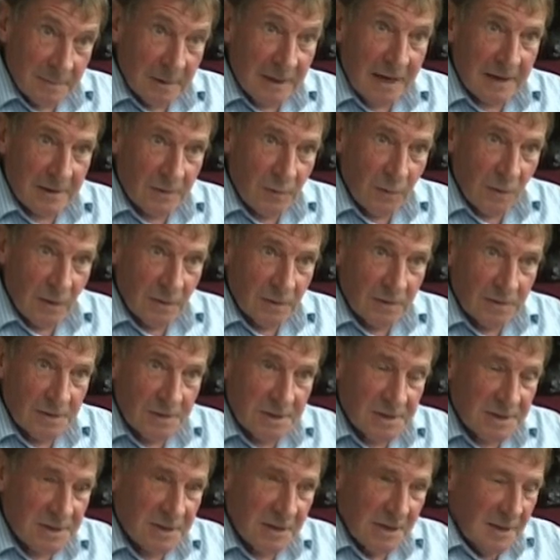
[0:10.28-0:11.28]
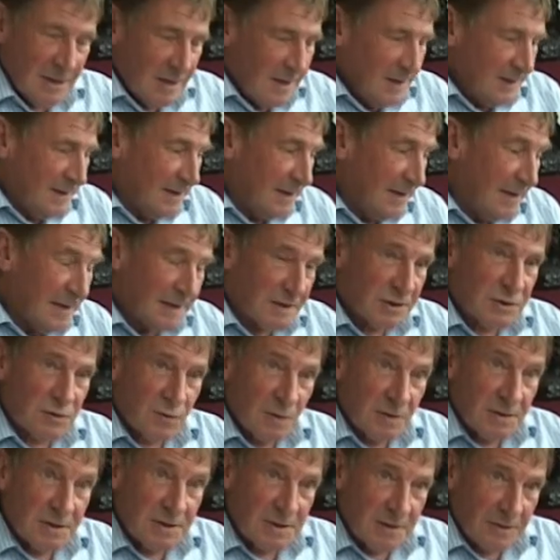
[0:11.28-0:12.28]
black ones, the next
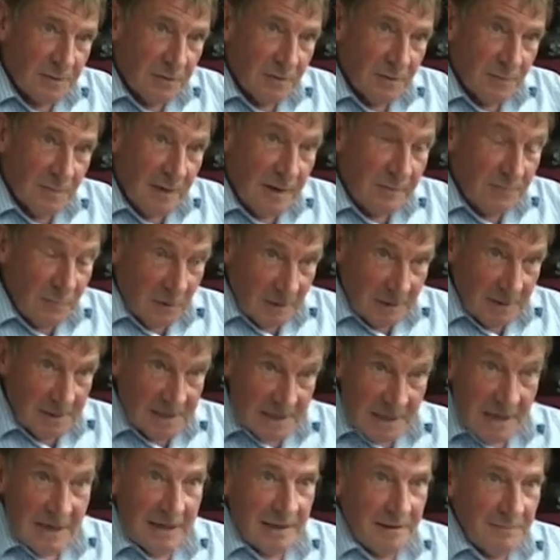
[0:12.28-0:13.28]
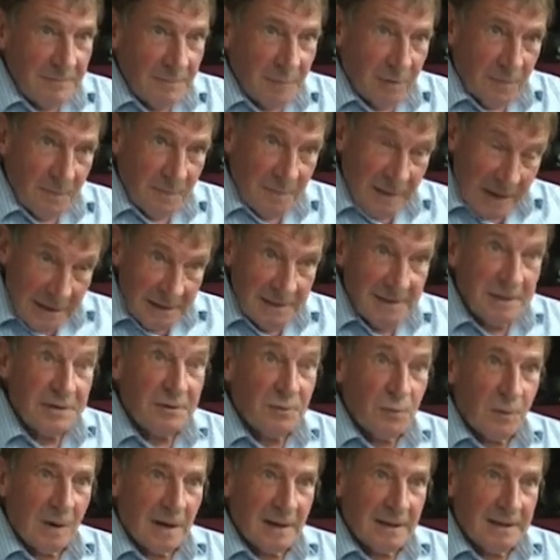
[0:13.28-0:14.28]
ones to come in were the same, but
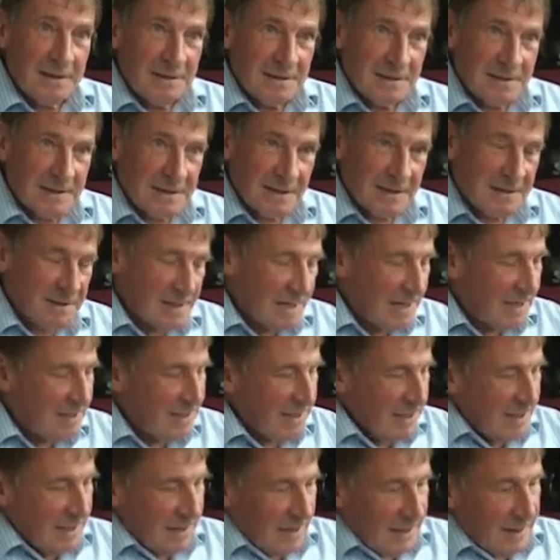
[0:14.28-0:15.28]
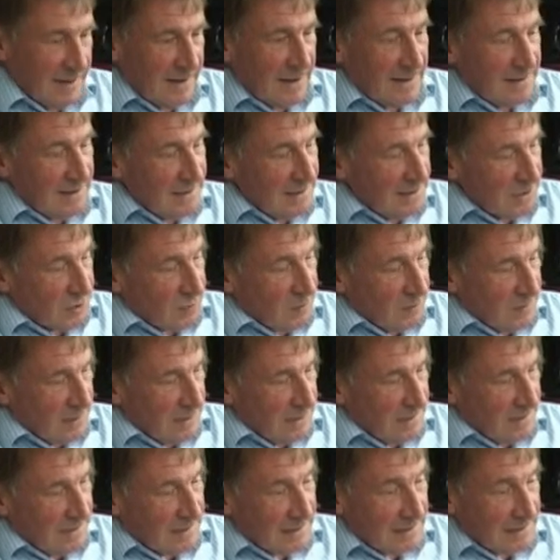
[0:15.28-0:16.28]
painted white, as I said, and then these were
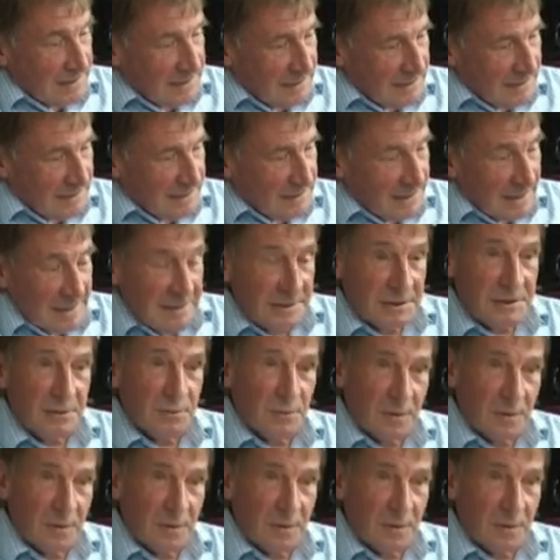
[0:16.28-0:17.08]
the later